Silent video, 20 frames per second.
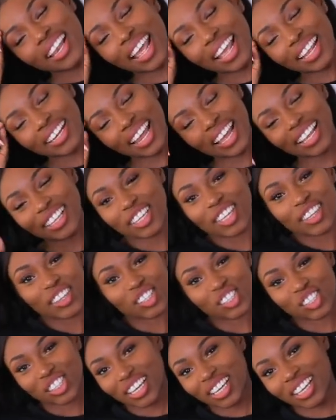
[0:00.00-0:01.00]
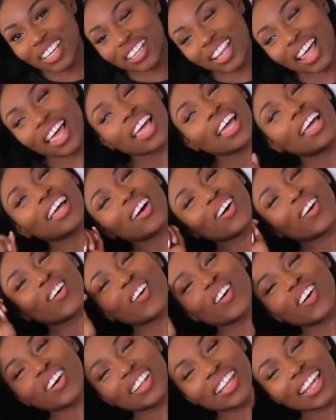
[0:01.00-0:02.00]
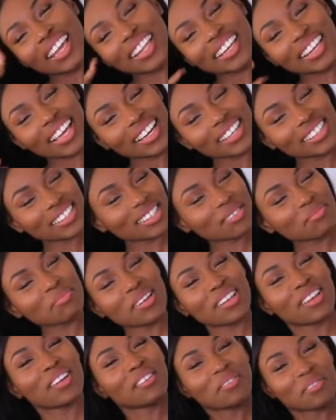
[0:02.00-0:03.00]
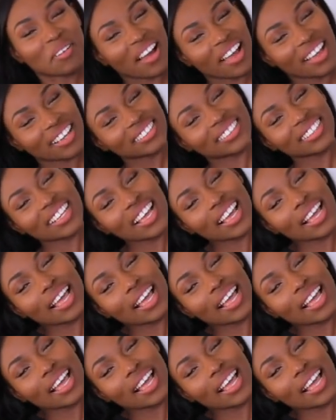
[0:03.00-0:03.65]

late night, you got the sheet, like, oh, late nights and pillow fights.